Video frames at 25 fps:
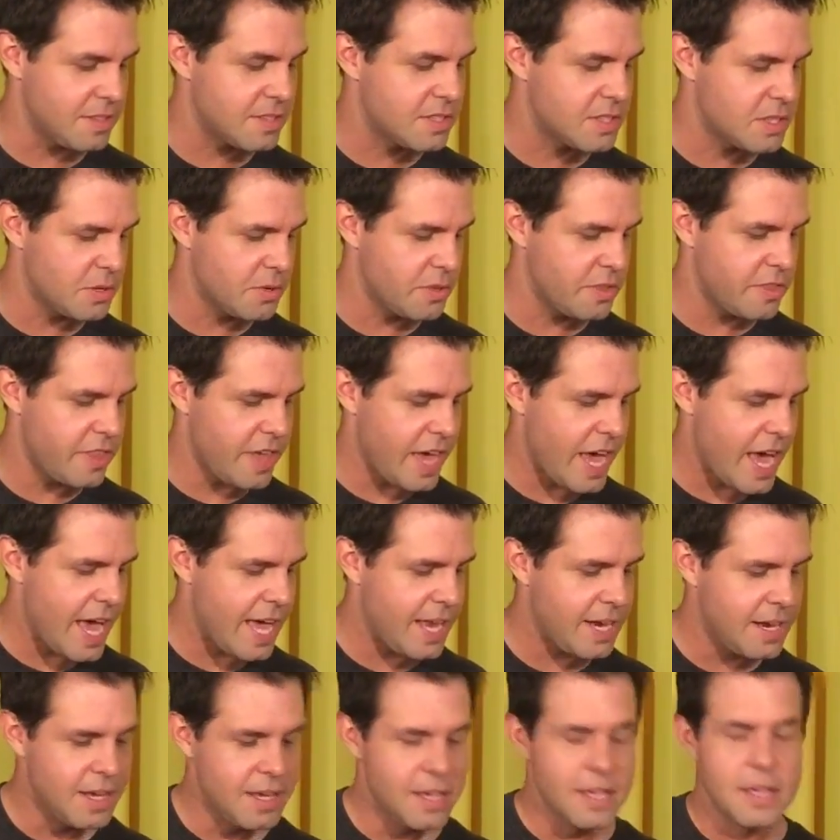So
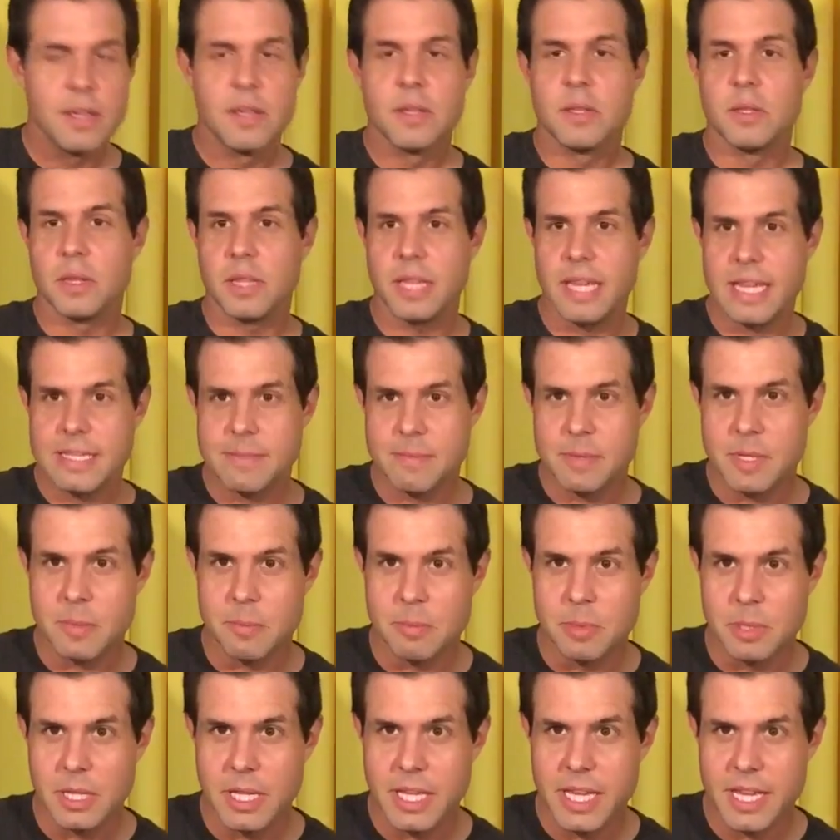that leads me to
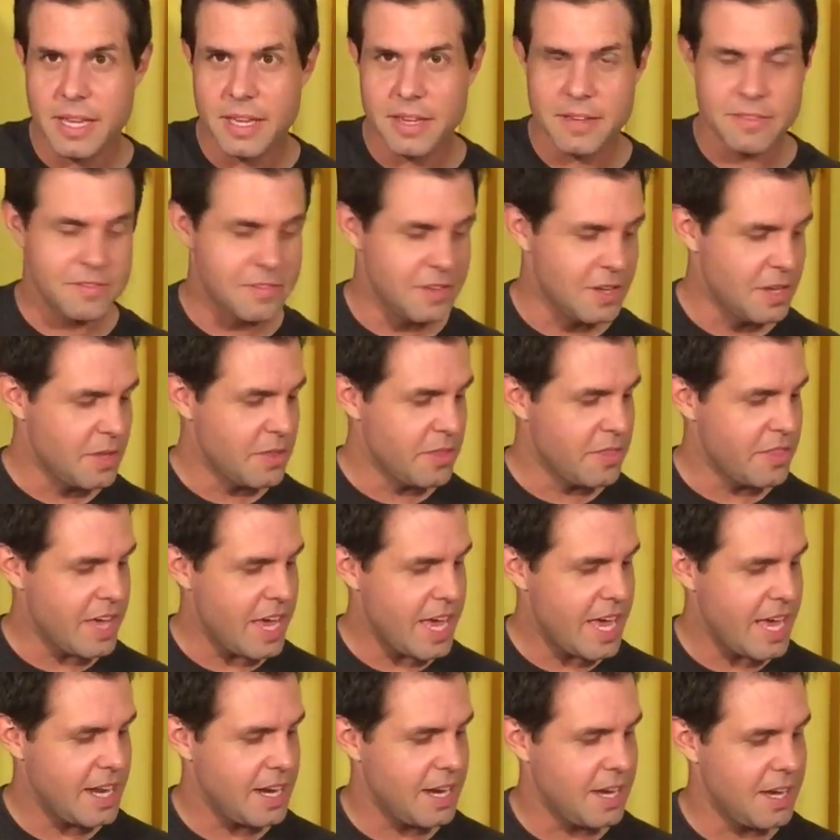believe
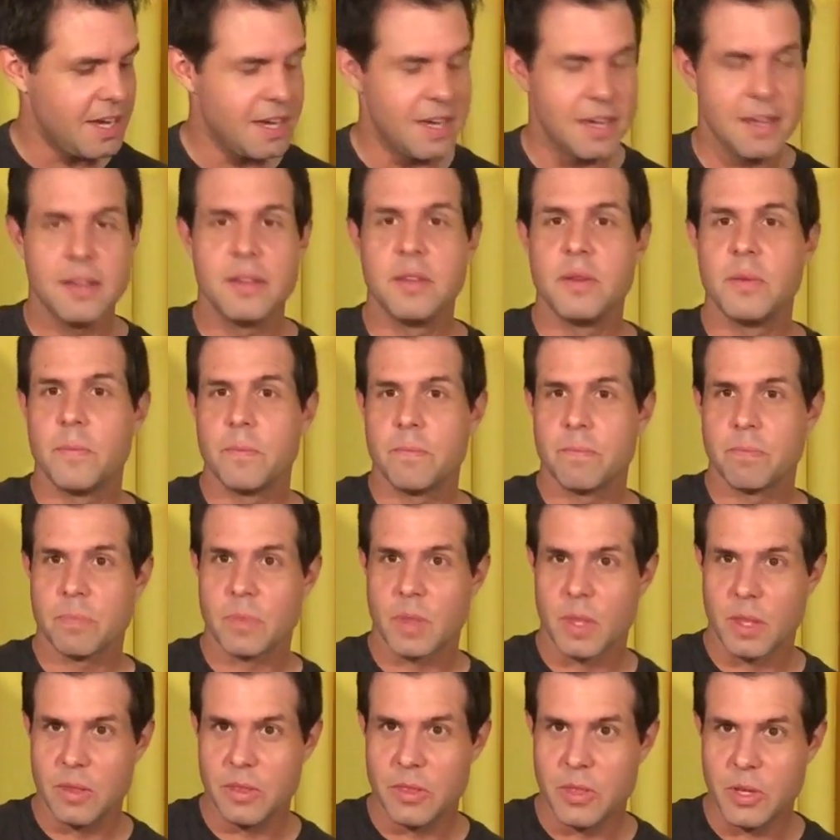that
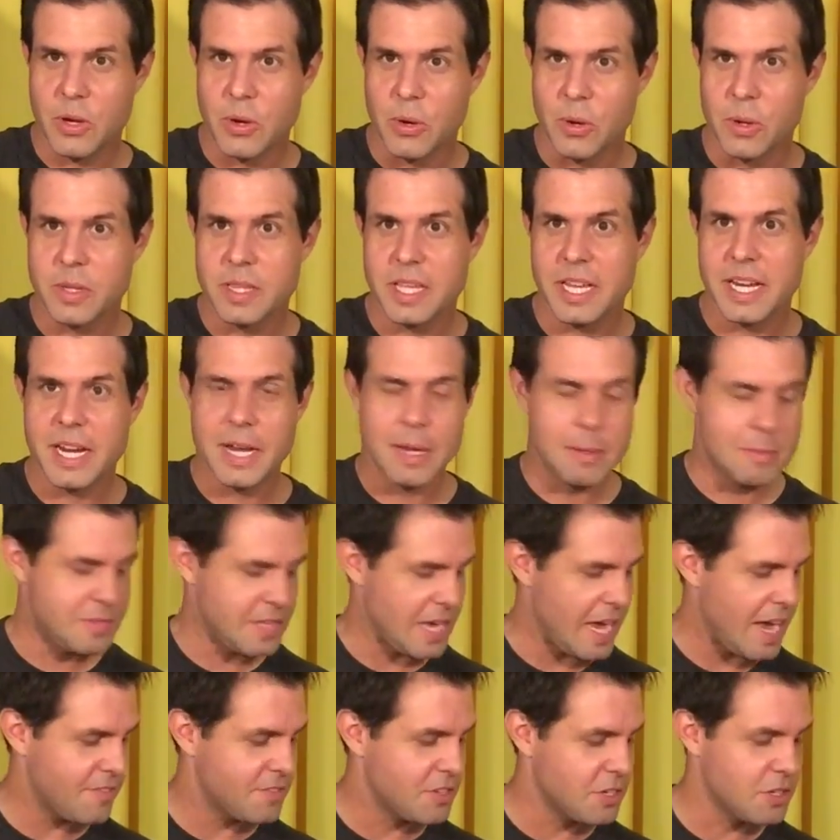the chord that comes
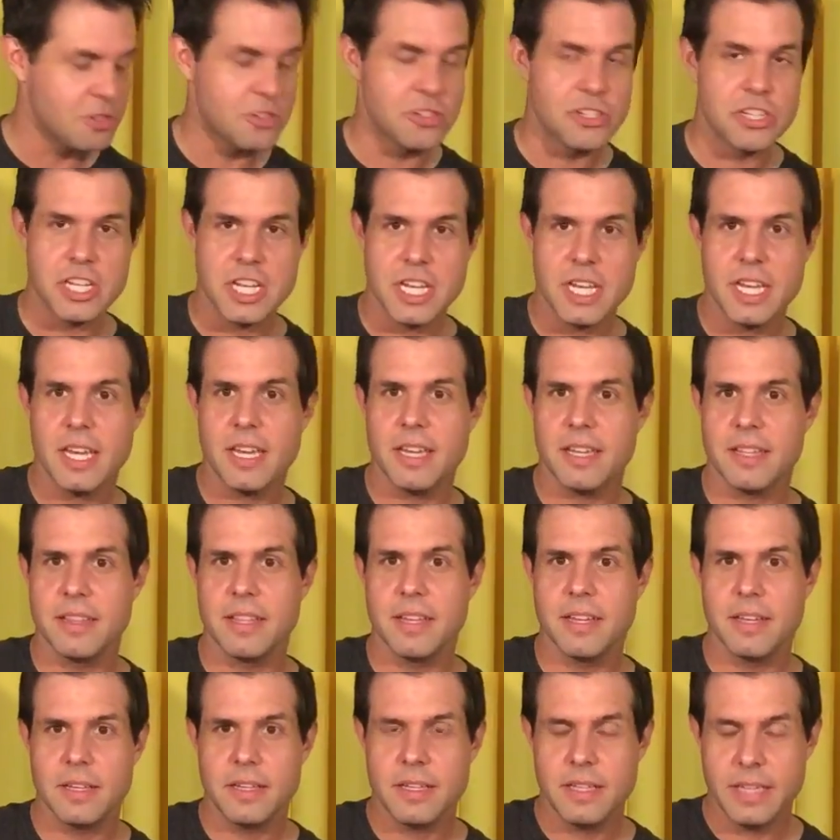after G in
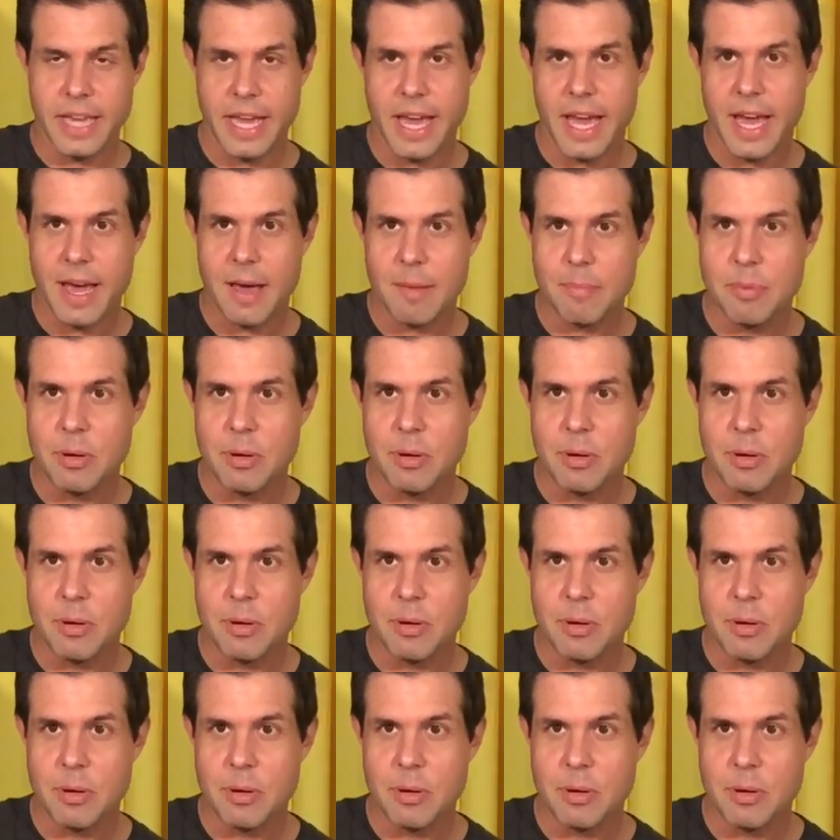the yeah